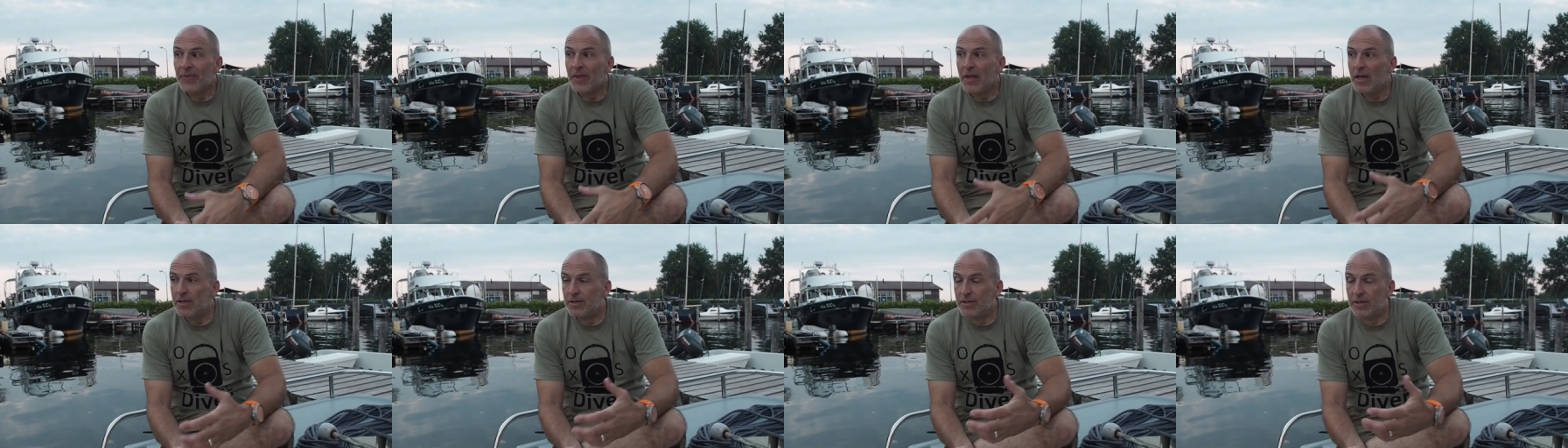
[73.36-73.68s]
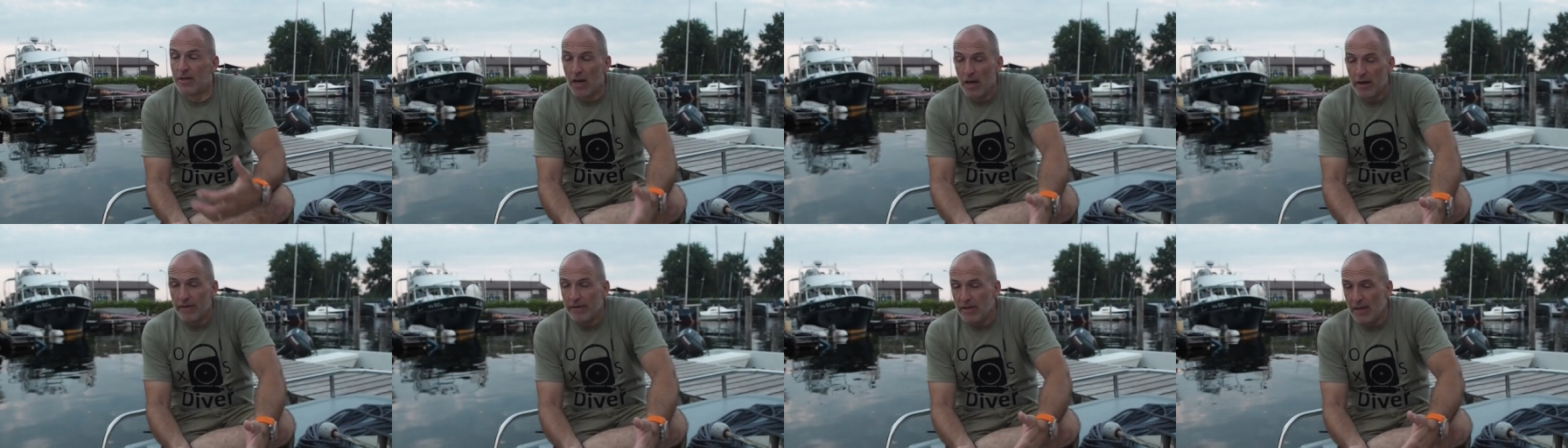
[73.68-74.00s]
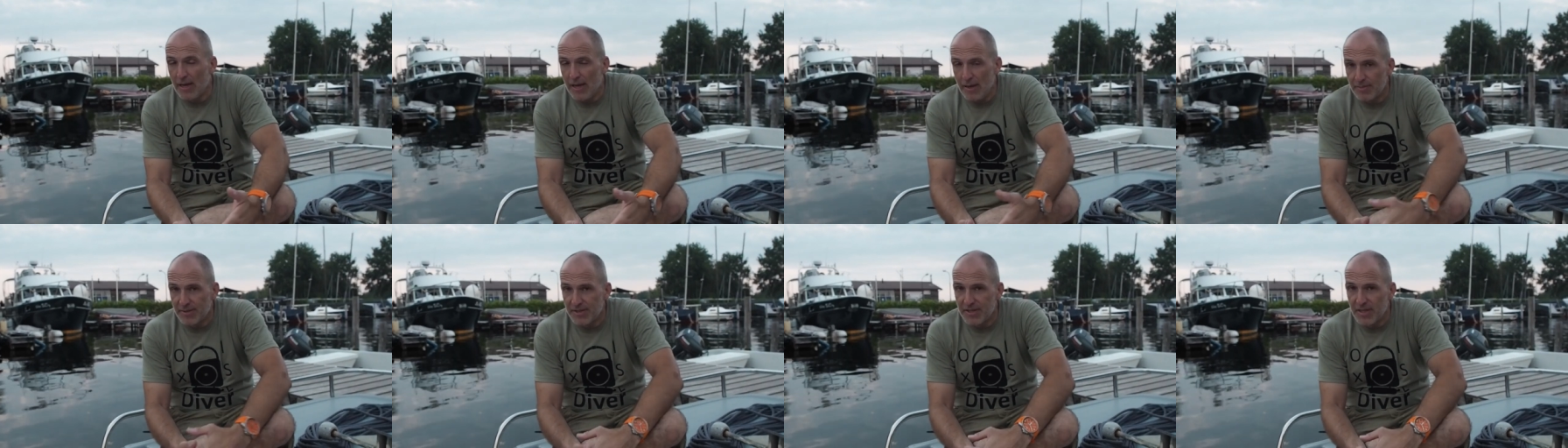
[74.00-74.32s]
So now we're in
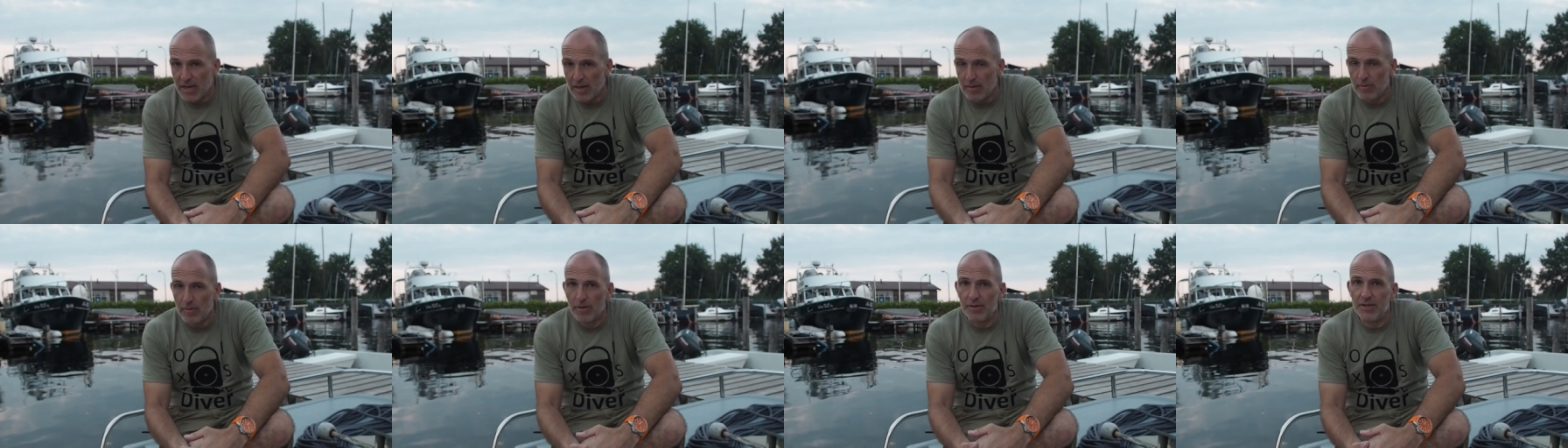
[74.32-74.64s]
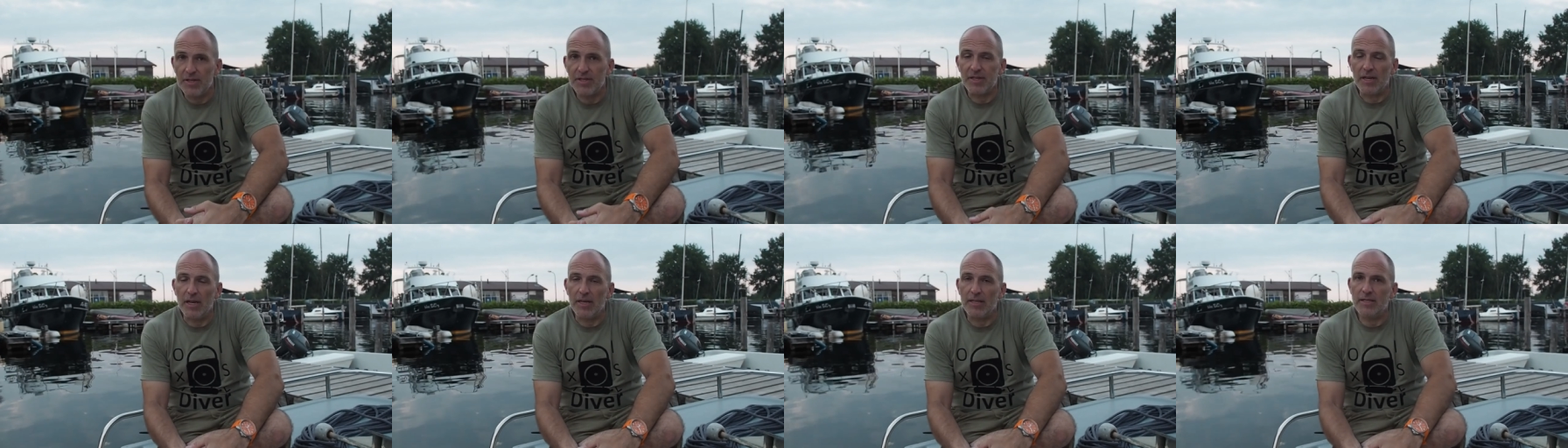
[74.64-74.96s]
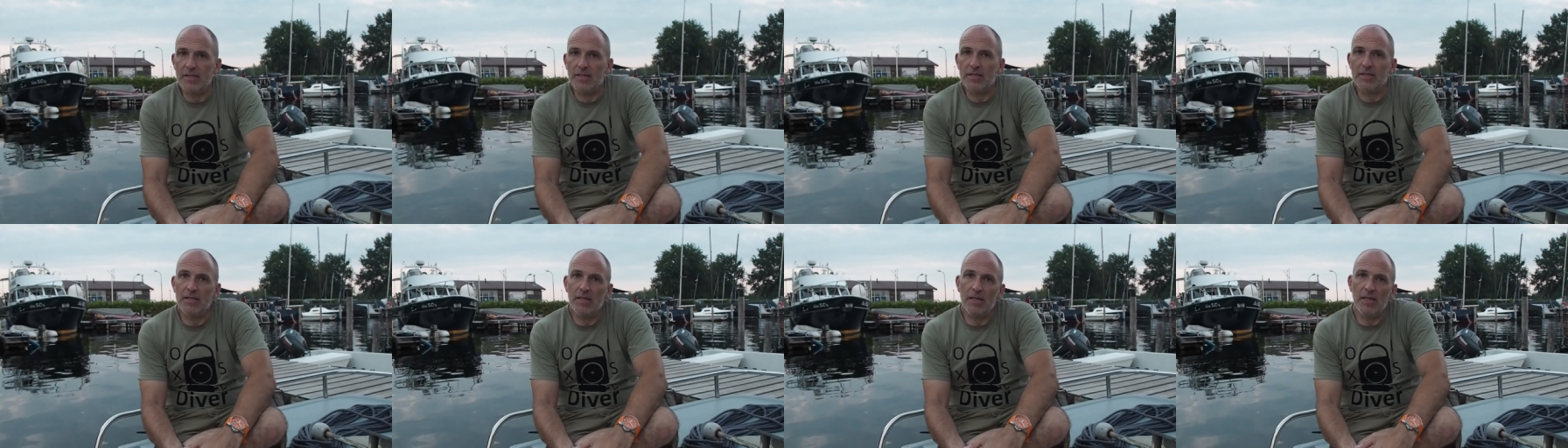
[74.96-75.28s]
Amsterdam on this
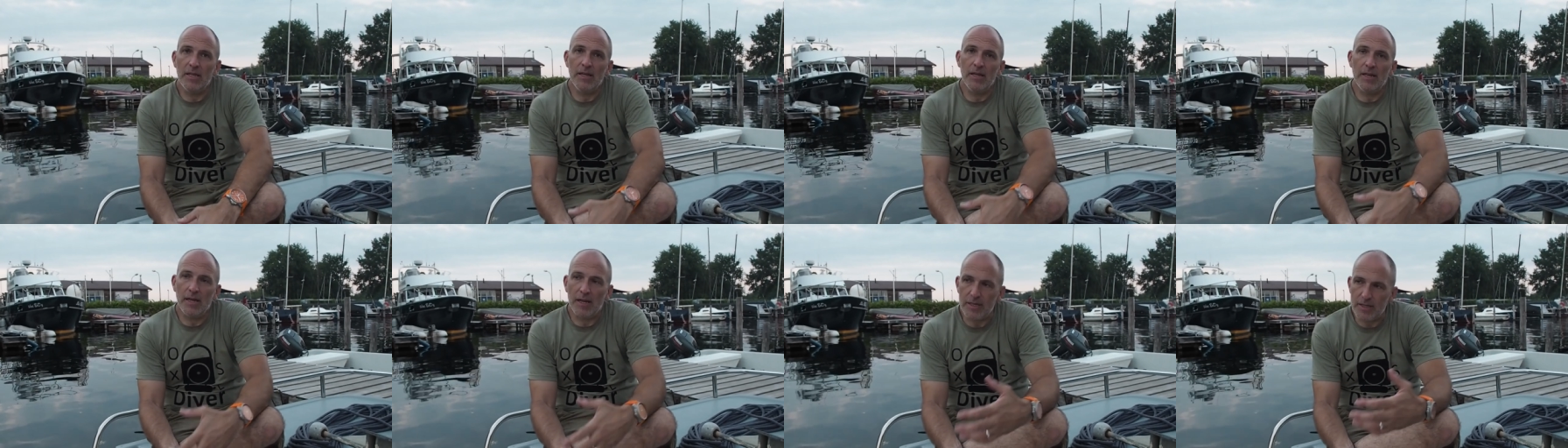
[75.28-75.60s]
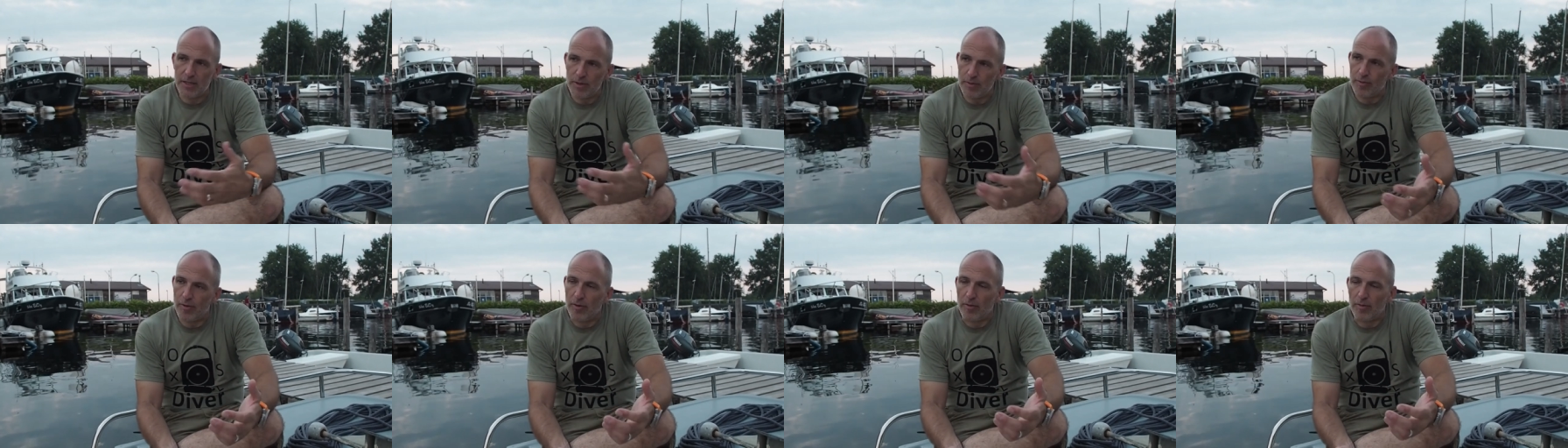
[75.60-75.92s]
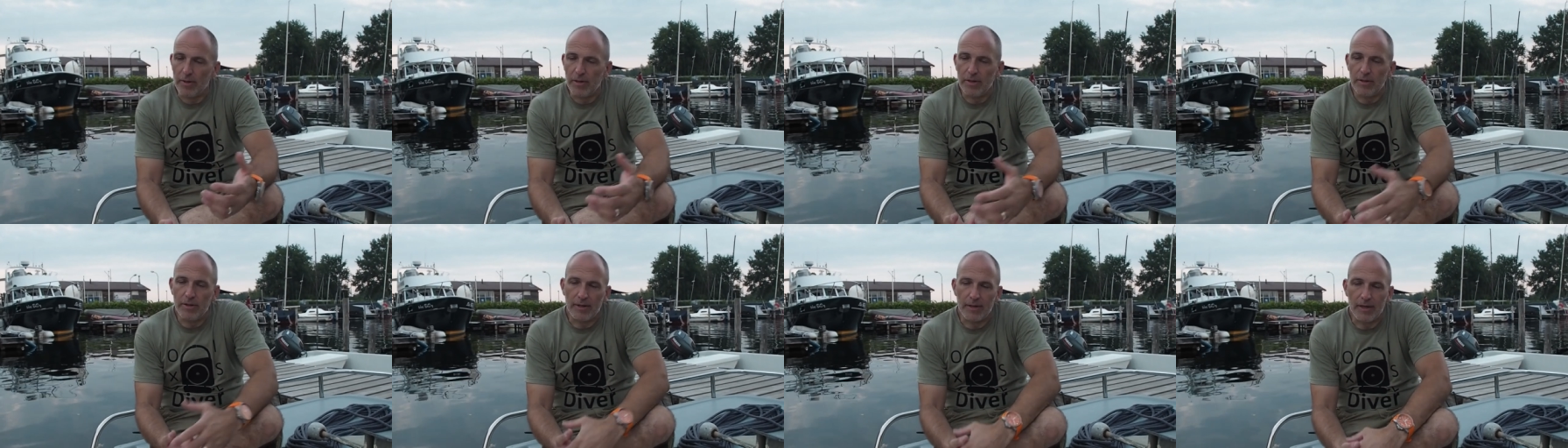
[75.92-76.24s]
ITC, as you
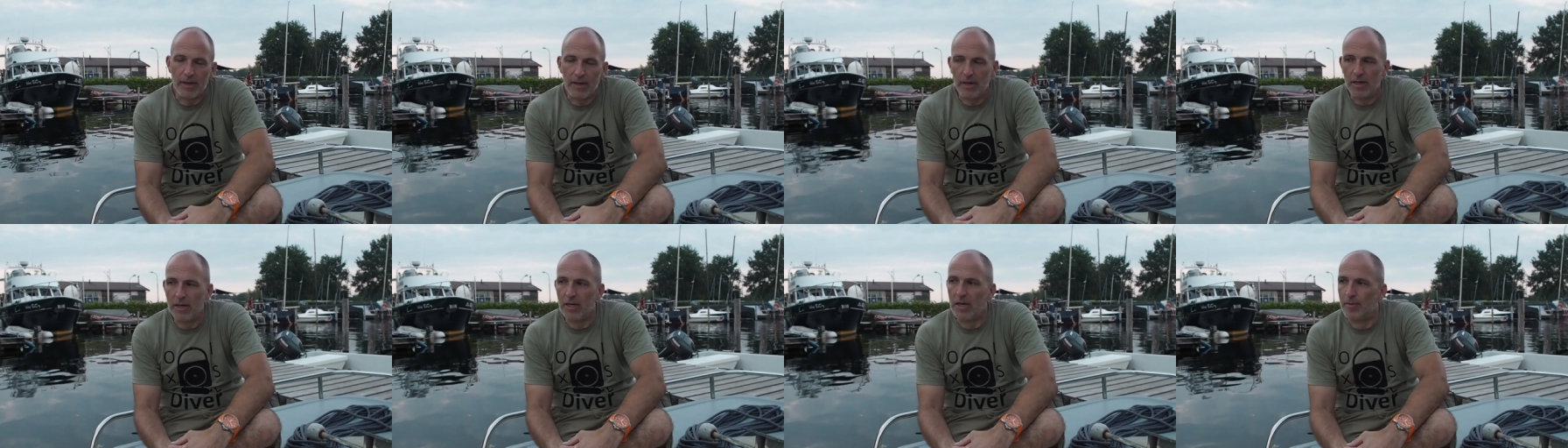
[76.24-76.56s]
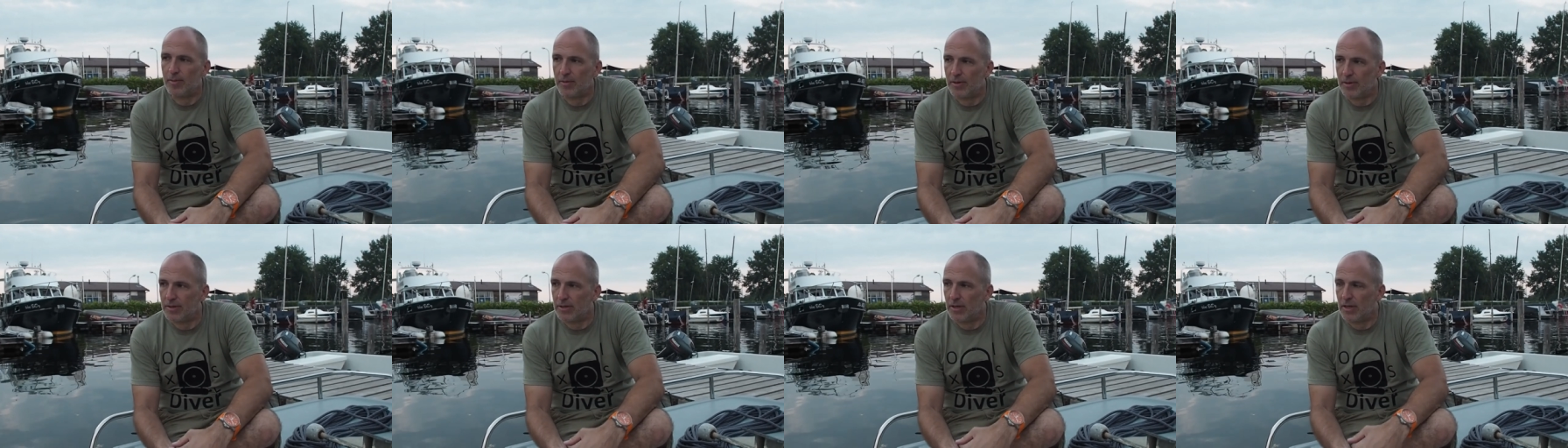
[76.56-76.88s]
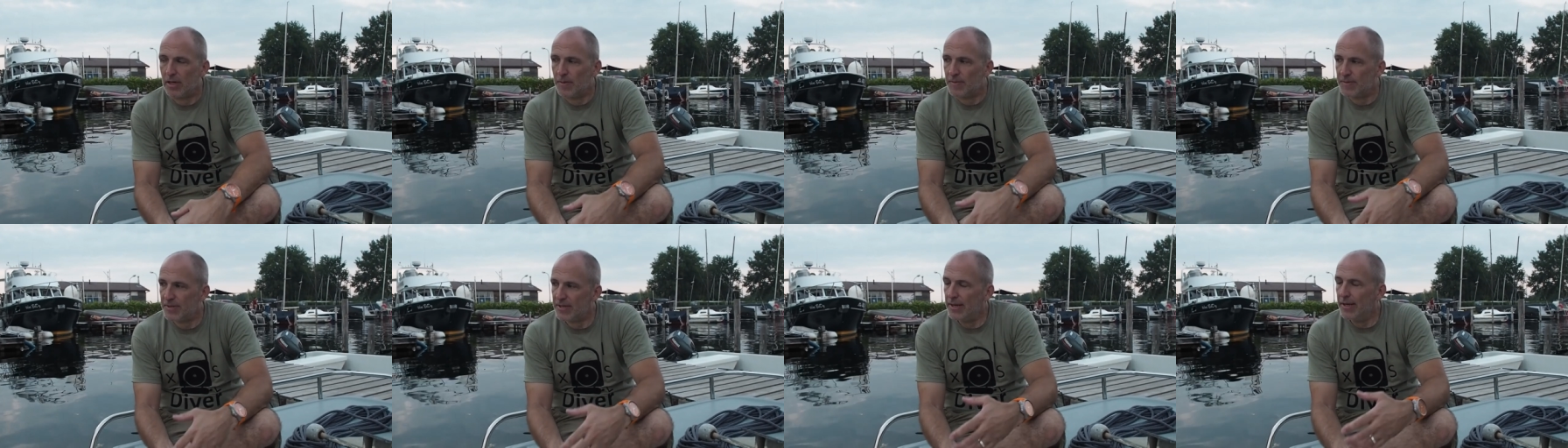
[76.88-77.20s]
probably heard now a couple of
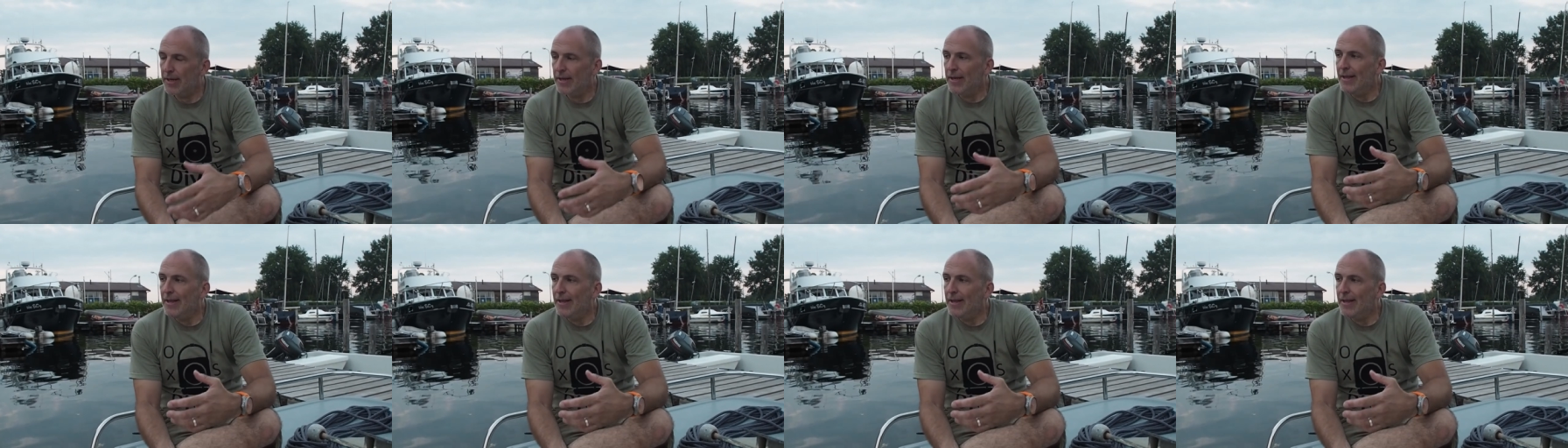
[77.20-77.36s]
times,